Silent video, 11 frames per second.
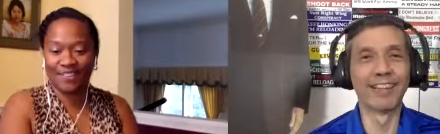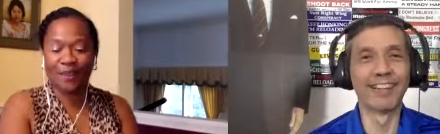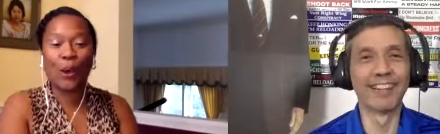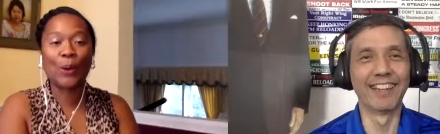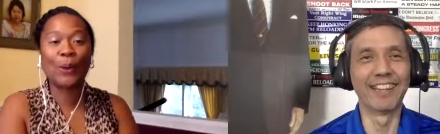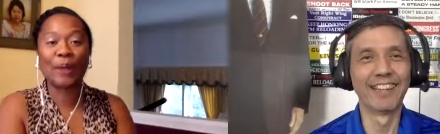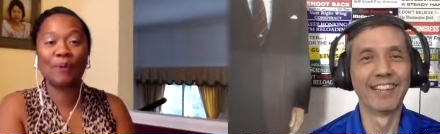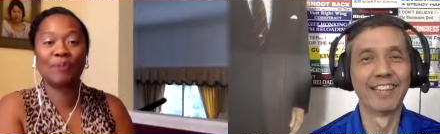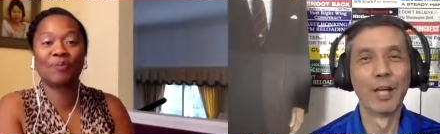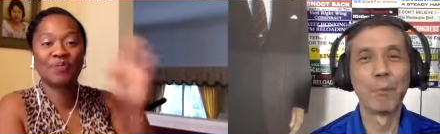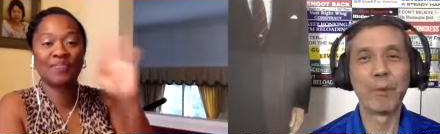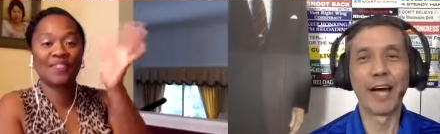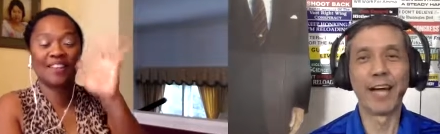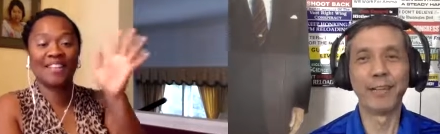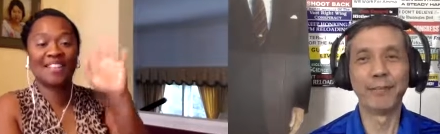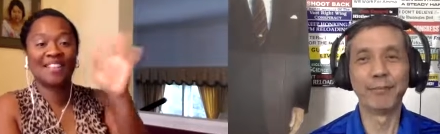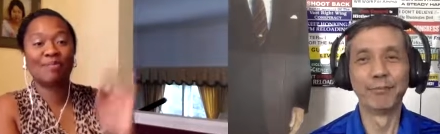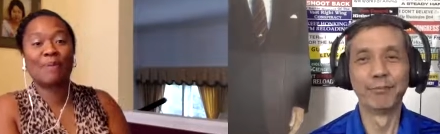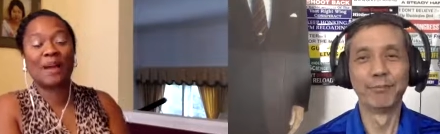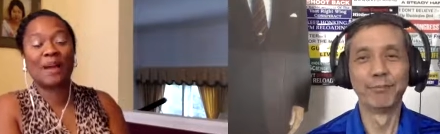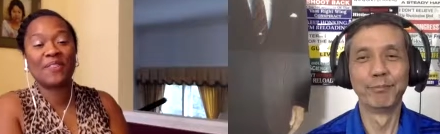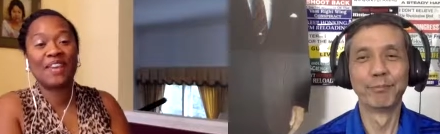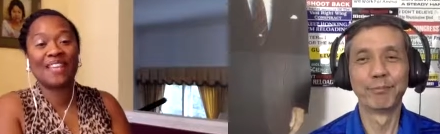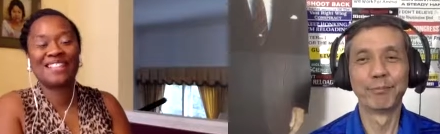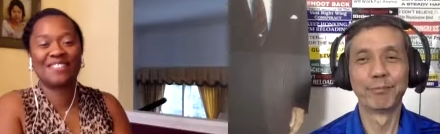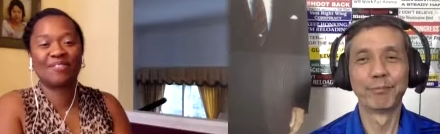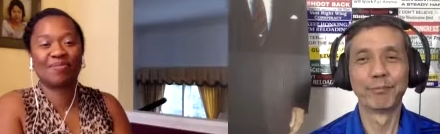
Speaker 1: okay. Bye. Bye. Thanks.